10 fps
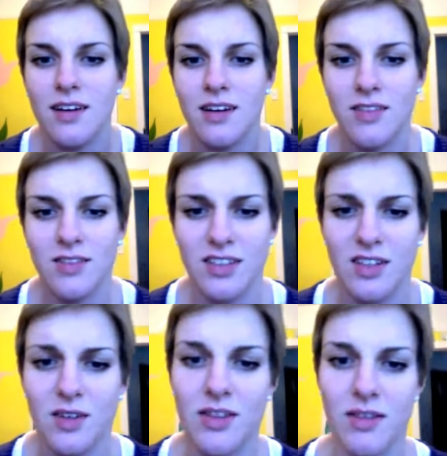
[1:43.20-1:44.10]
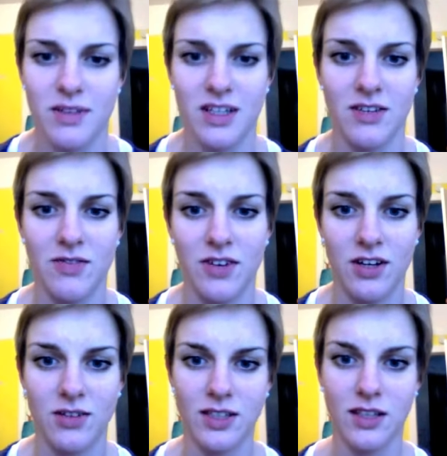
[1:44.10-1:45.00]
I don't really know anything about taking
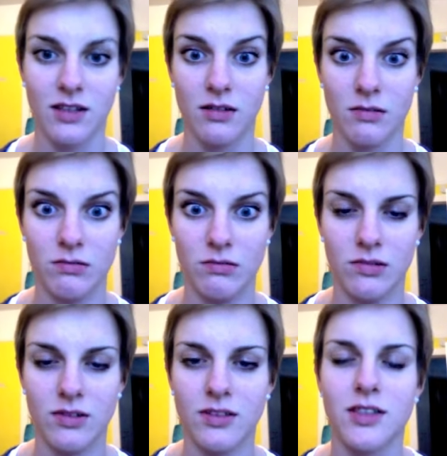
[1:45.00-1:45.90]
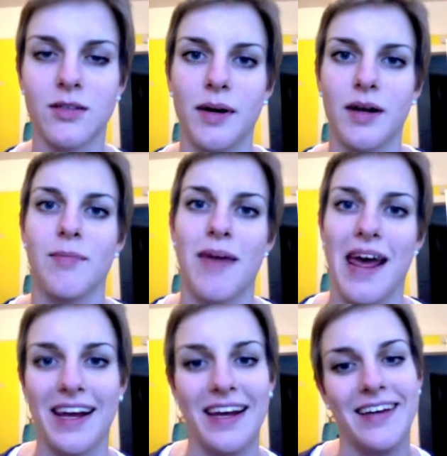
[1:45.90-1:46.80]
videos either. Mm-hmm. This is my Mac.